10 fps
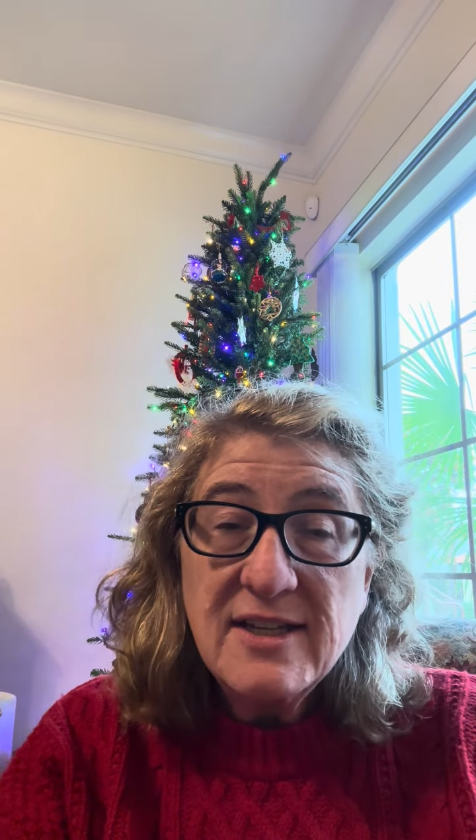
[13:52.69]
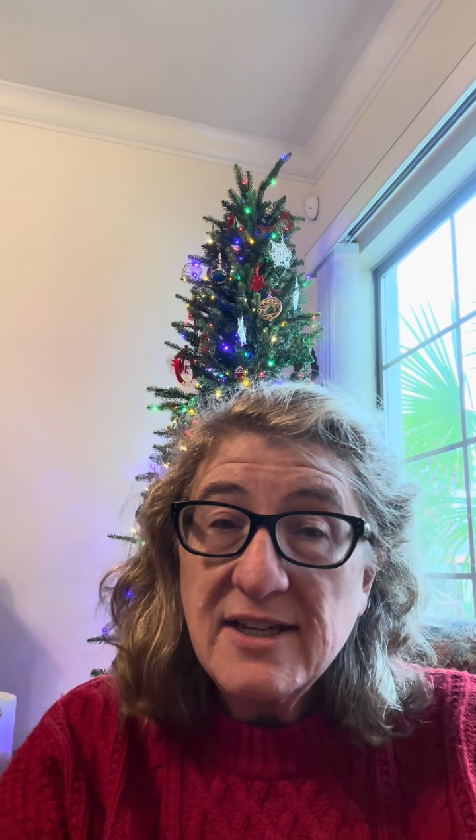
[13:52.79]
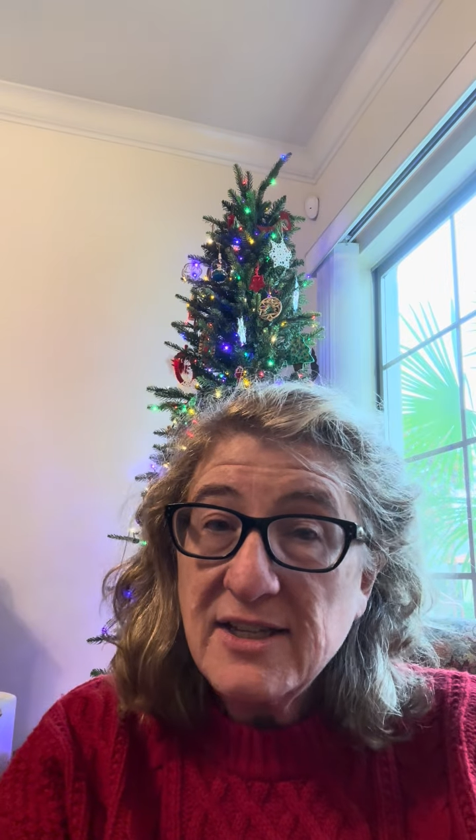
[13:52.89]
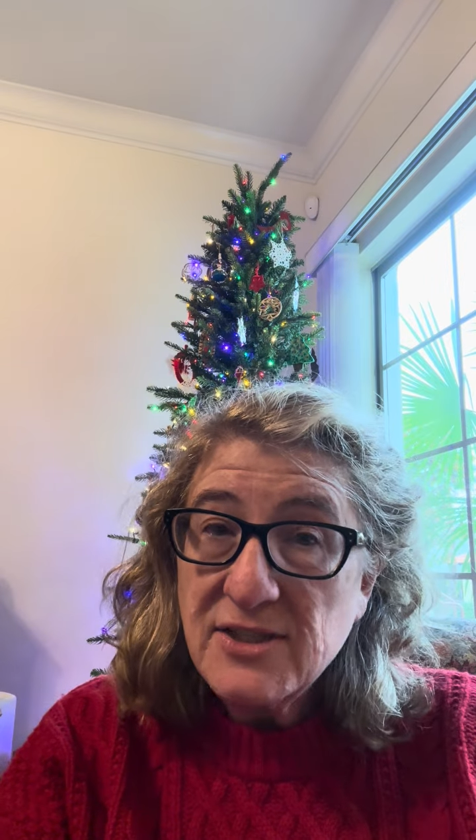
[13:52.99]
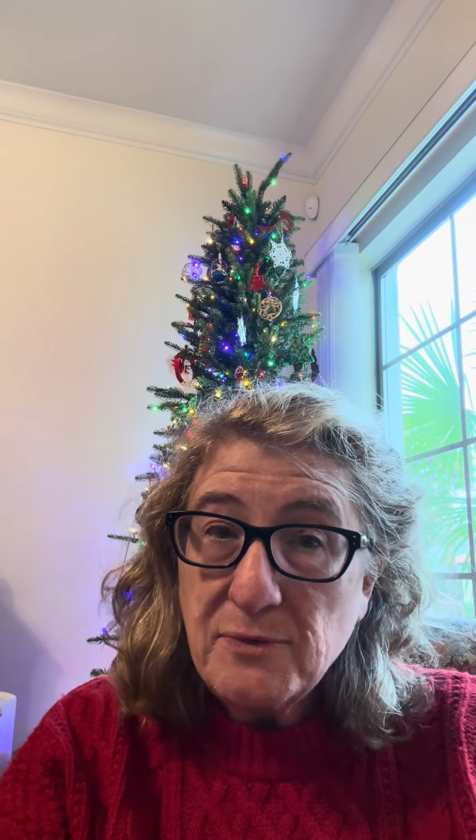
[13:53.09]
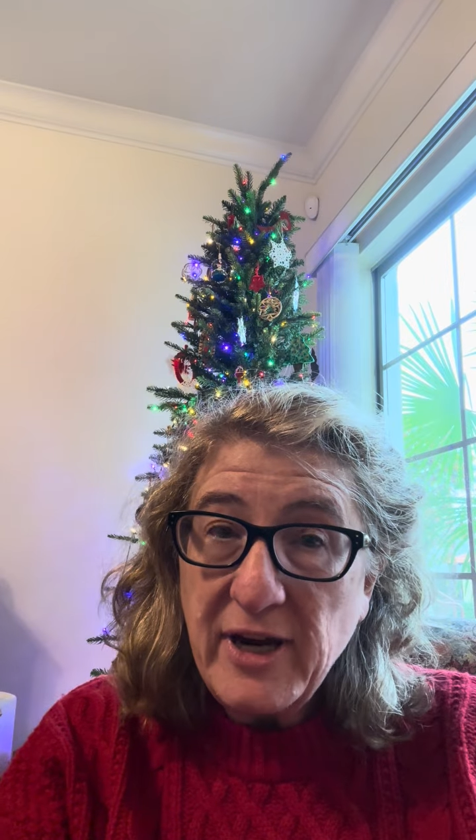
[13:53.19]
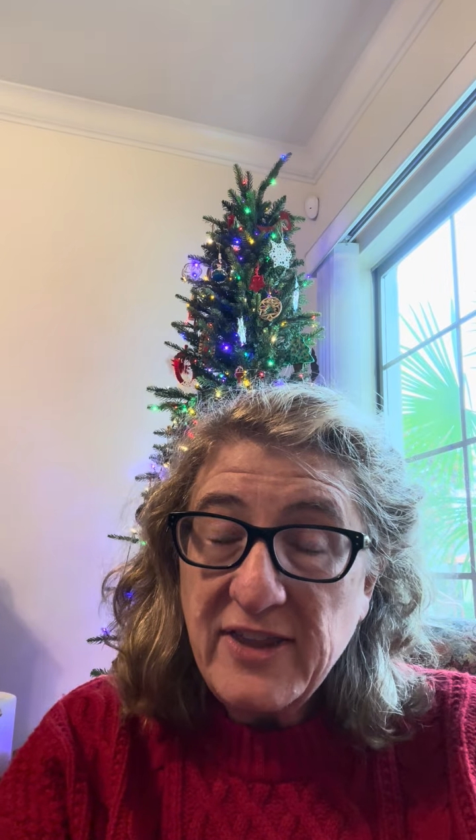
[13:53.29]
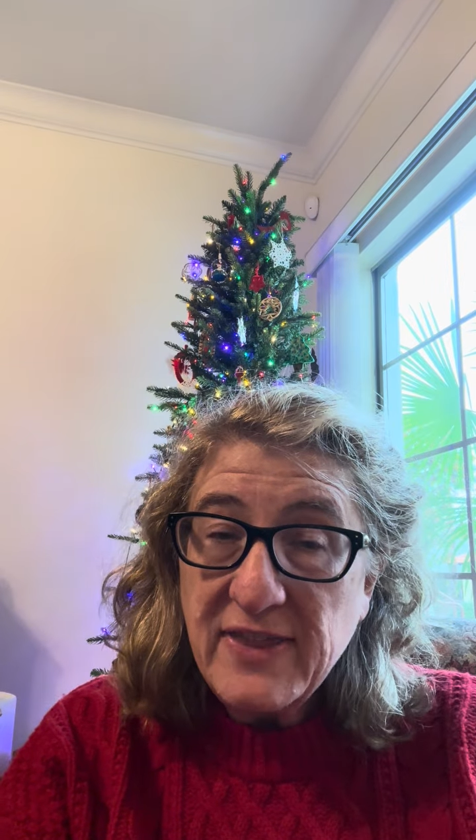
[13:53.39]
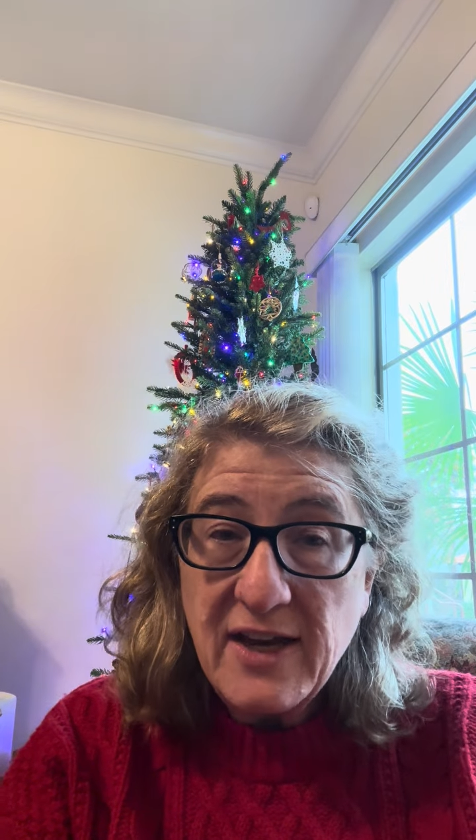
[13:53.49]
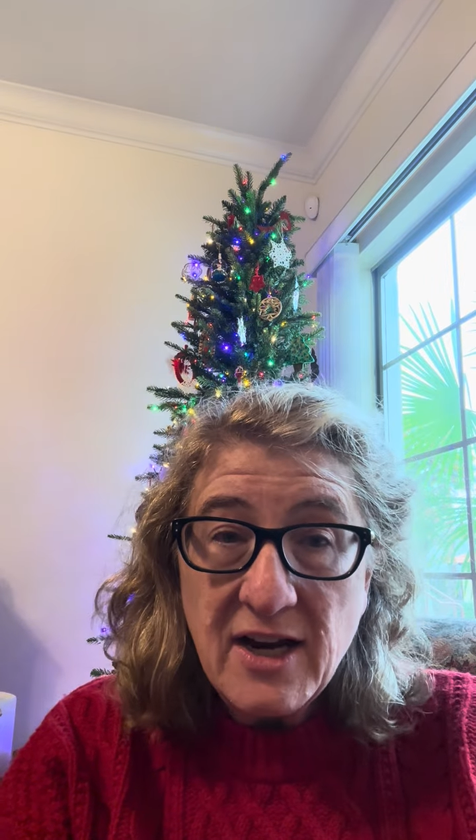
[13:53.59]
is
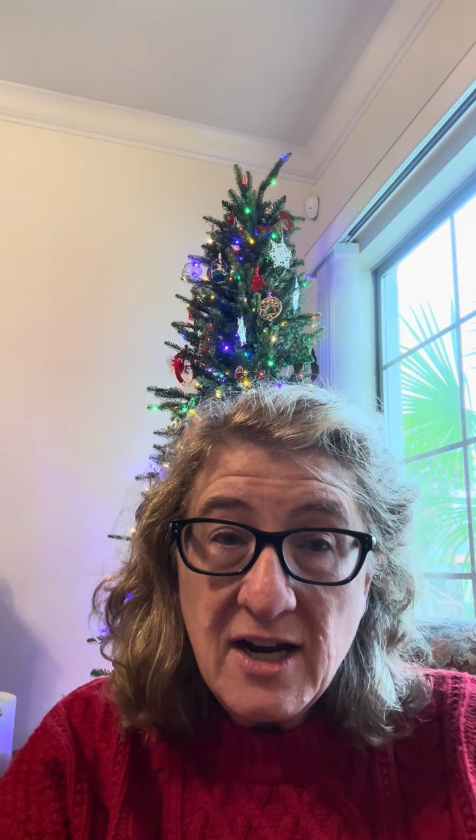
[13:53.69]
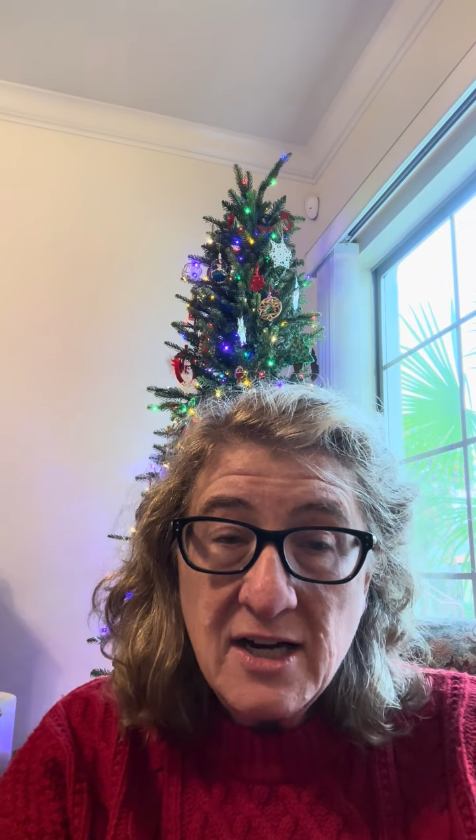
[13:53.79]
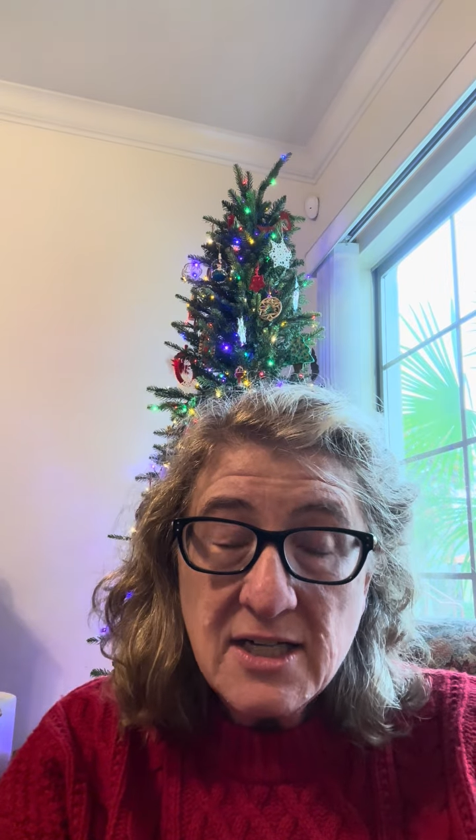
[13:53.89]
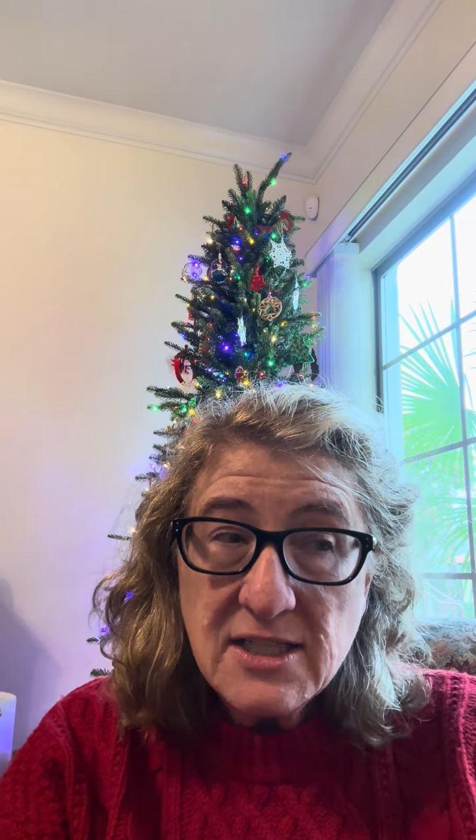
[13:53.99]
right there